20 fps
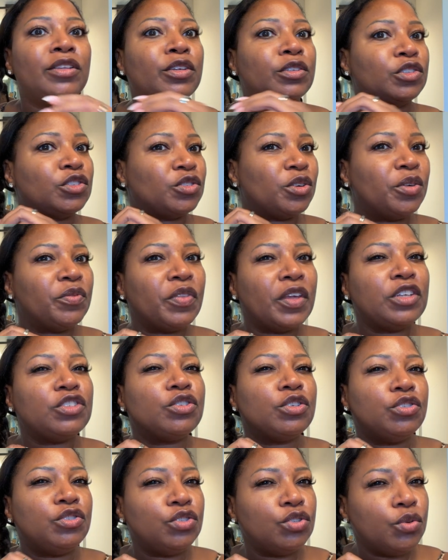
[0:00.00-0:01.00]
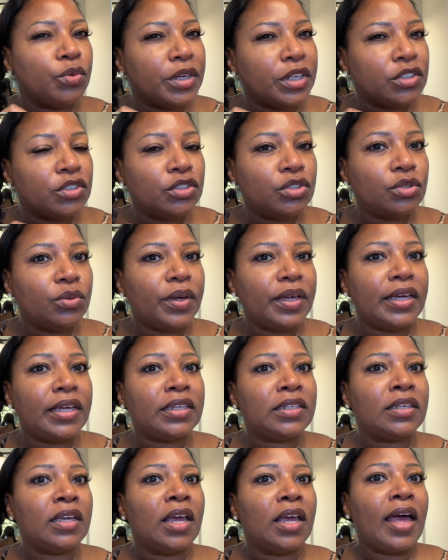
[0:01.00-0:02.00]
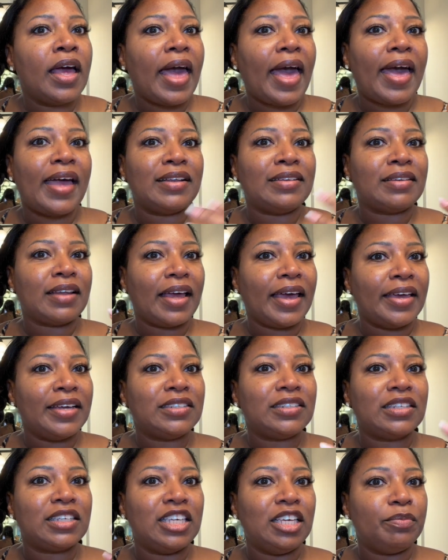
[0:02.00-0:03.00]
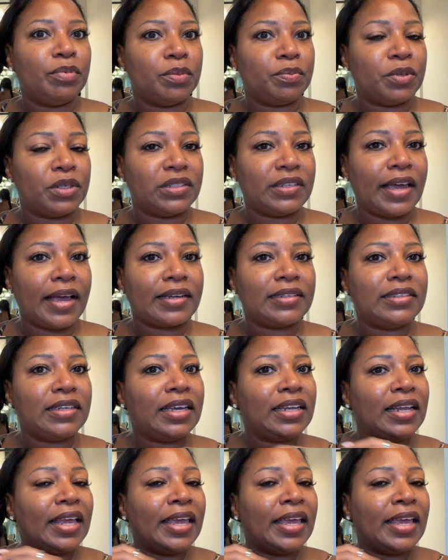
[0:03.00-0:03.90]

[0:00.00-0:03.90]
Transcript: There's certain things you're doing to it at night to keep it protected.